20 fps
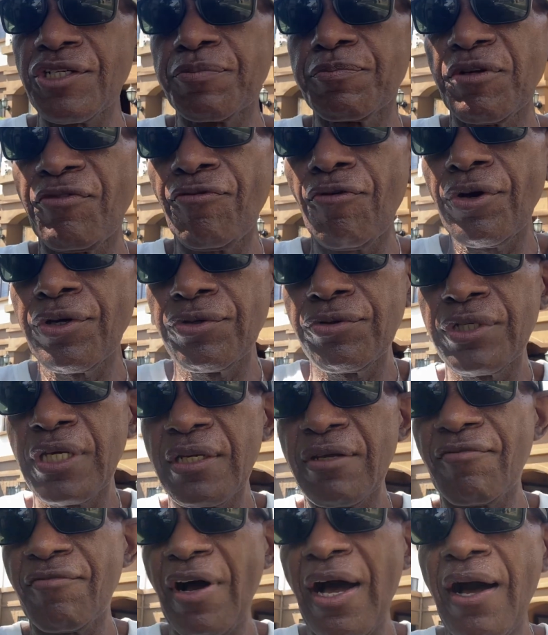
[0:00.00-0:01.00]
before you get
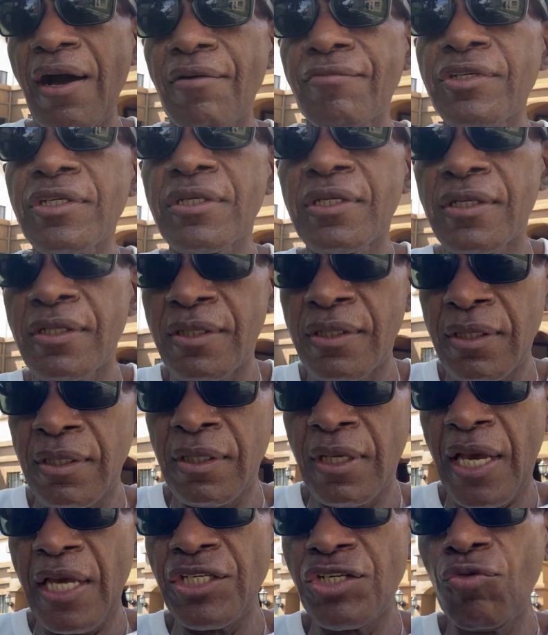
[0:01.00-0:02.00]
involved.
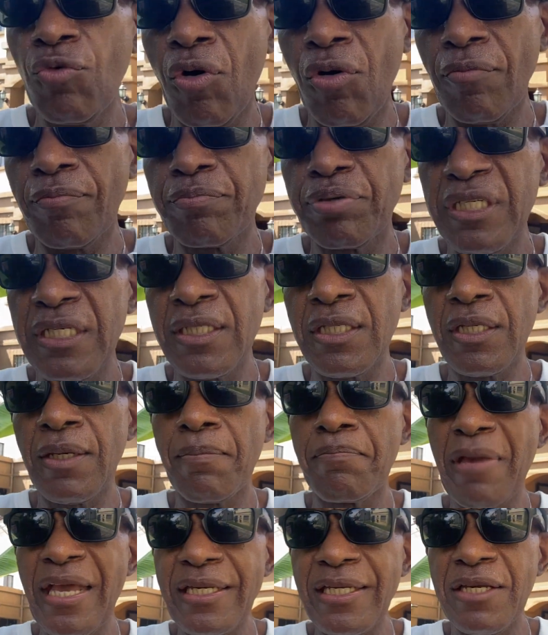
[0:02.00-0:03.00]
And you won't be
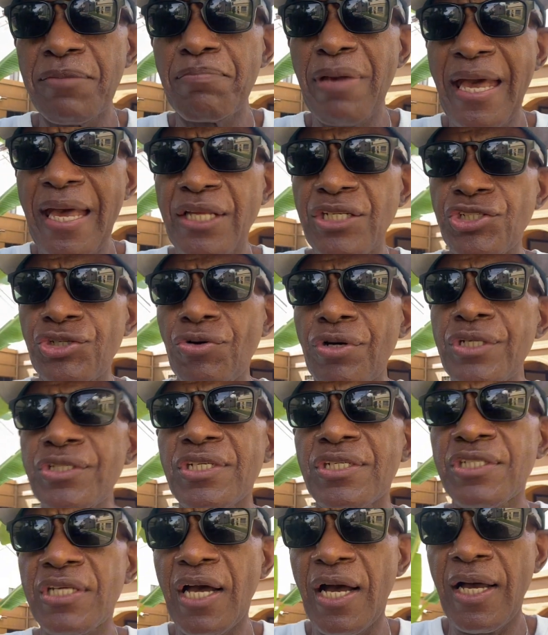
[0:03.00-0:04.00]
making bad
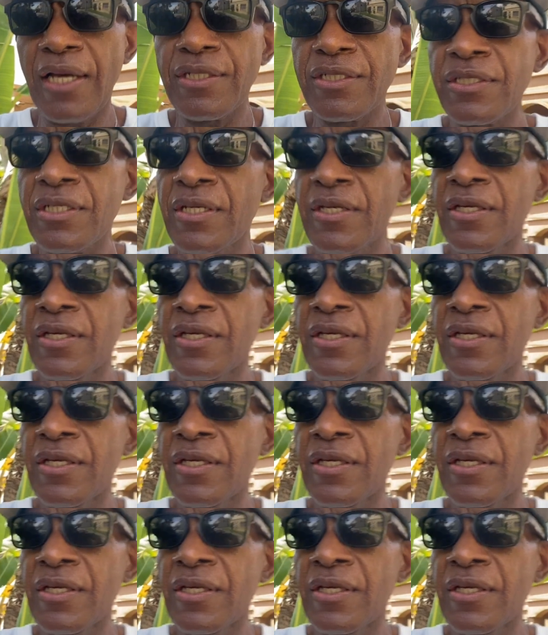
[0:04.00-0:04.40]
choices, guys.